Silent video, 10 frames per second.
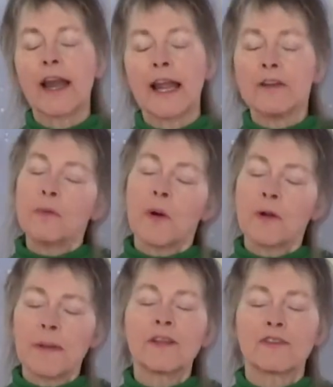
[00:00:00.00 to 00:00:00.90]
and you want
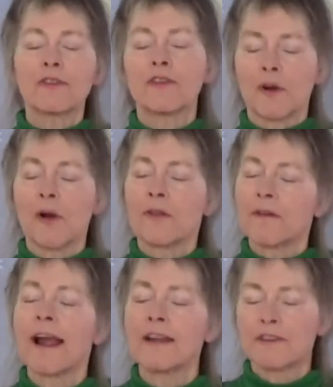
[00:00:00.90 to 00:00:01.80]
to make sure you're on the
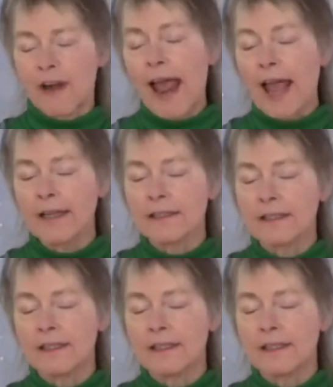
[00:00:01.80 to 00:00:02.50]
right track.